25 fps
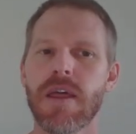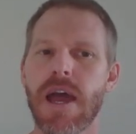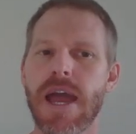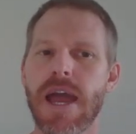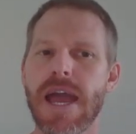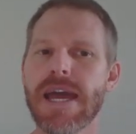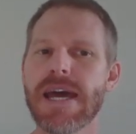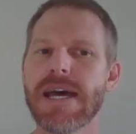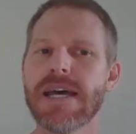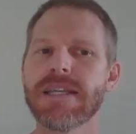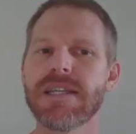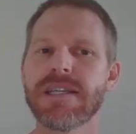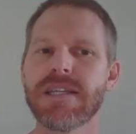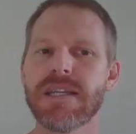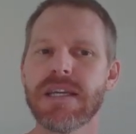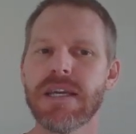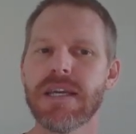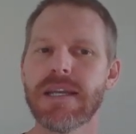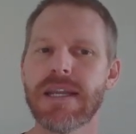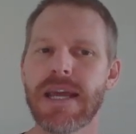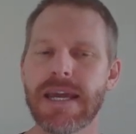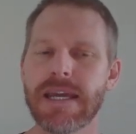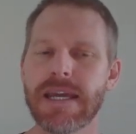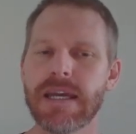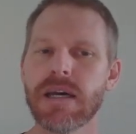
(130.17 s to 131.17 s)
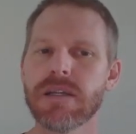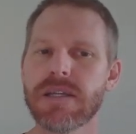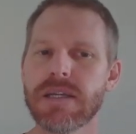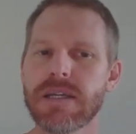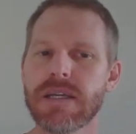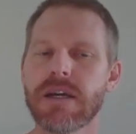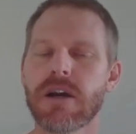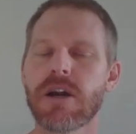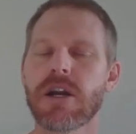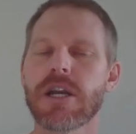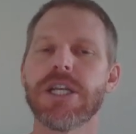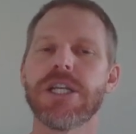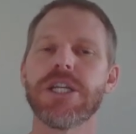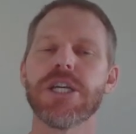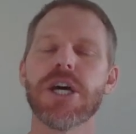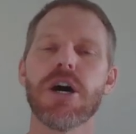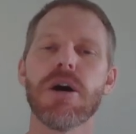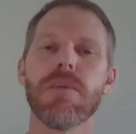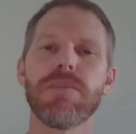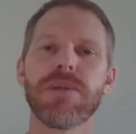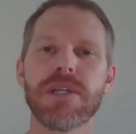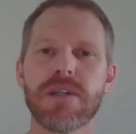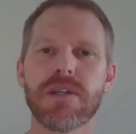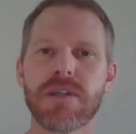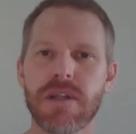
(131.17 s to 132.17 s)
AST and ALT are
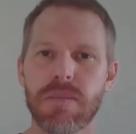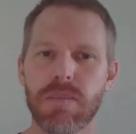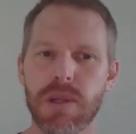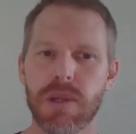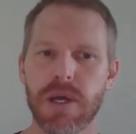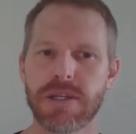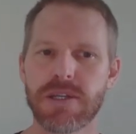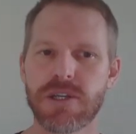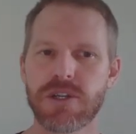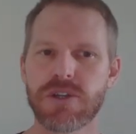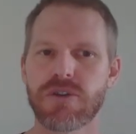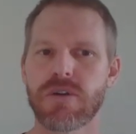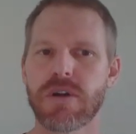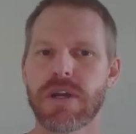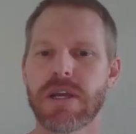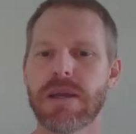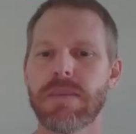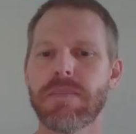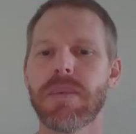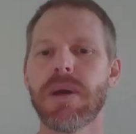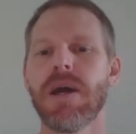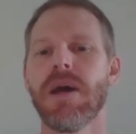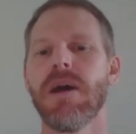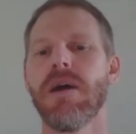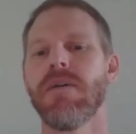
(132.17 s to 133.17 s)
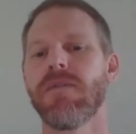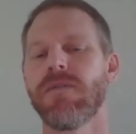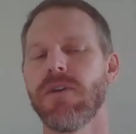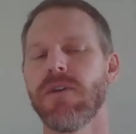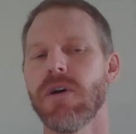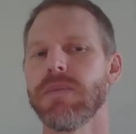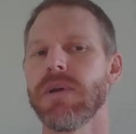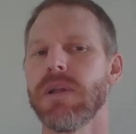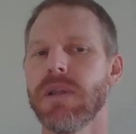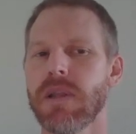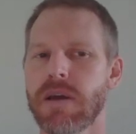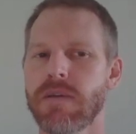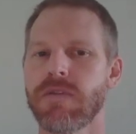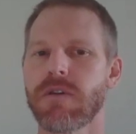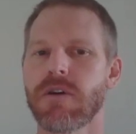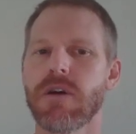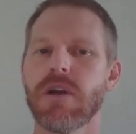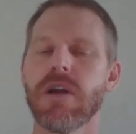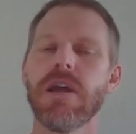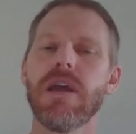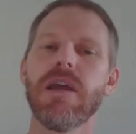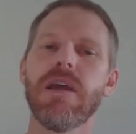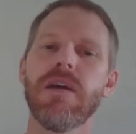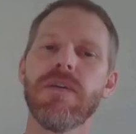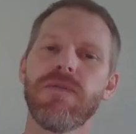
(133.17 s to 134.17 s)
dumped into the bloodstream from the
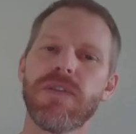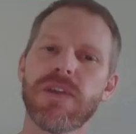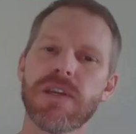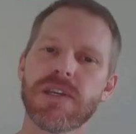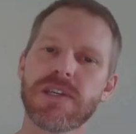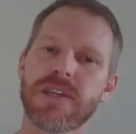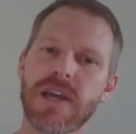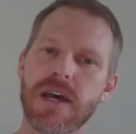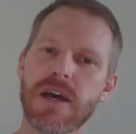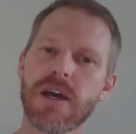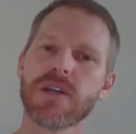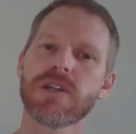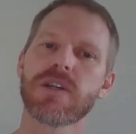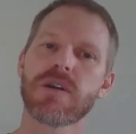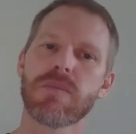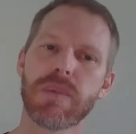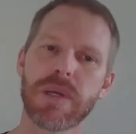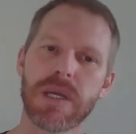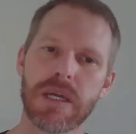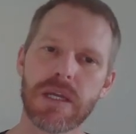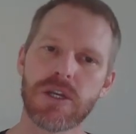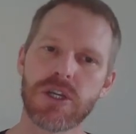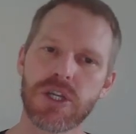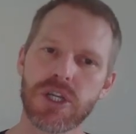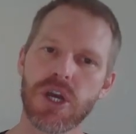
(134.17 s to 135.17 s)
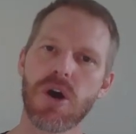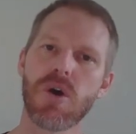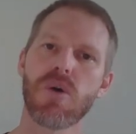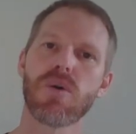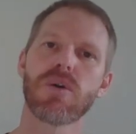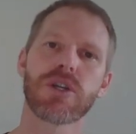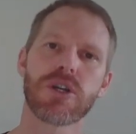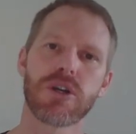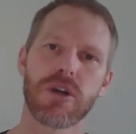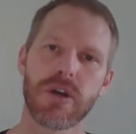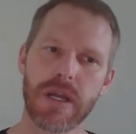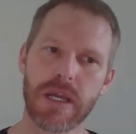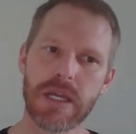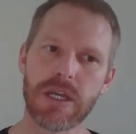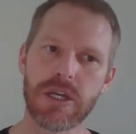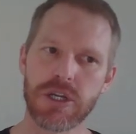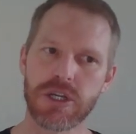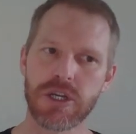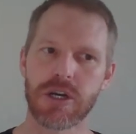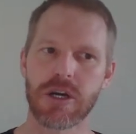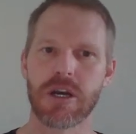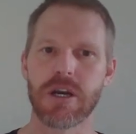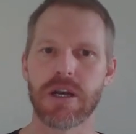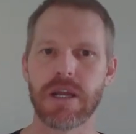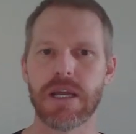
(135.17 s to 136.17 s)
liver if the cells are being choked or
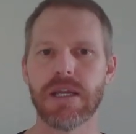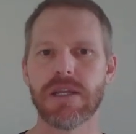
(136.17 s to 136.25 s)
injured.